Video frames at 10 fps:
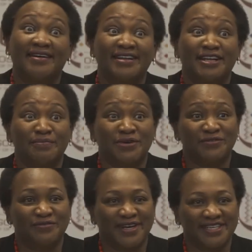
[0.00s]
a number of
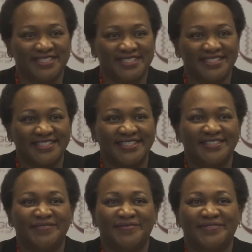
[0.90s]
factors
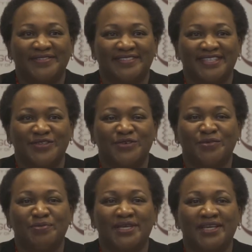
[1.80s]
that could
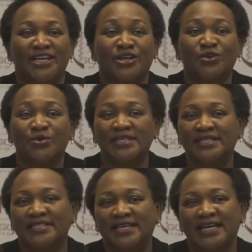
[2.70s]
be
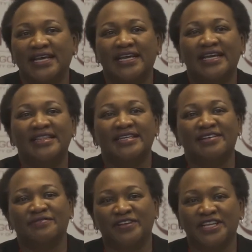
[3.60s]
included in the
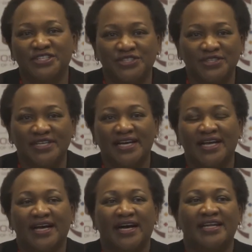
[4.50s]
definition
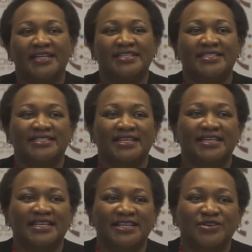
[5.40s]
and
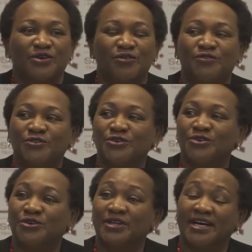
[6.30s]
understanding of
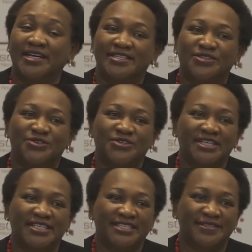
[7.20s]
rural and
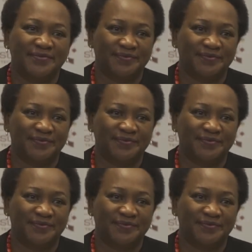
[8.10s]
rurality.